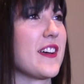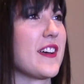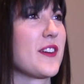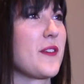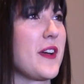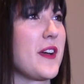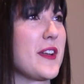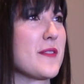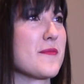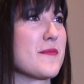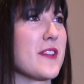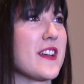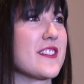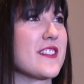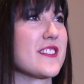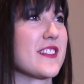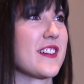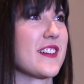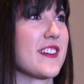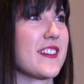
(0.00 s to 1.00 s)
quite a
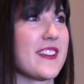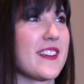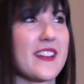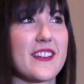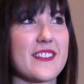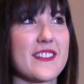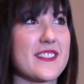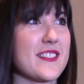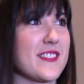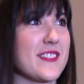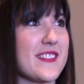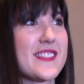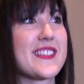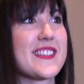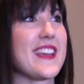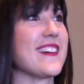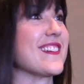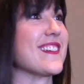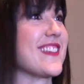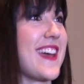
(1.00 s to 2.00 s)
pleasure to
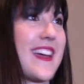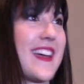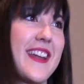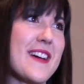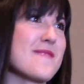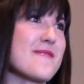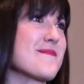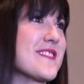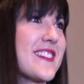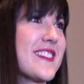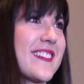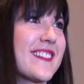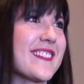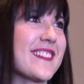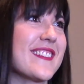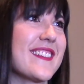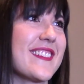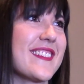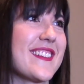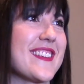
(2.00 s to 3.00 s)
scale that up to
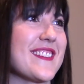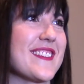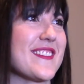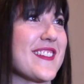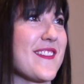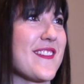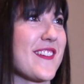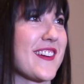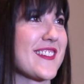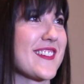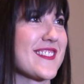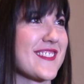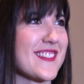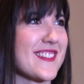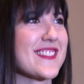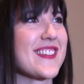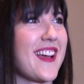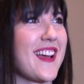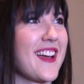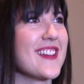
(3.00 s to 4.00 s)
an orchestra
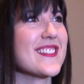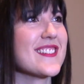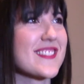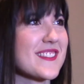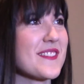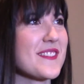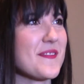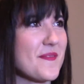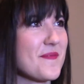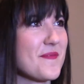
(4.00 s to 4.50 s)
size.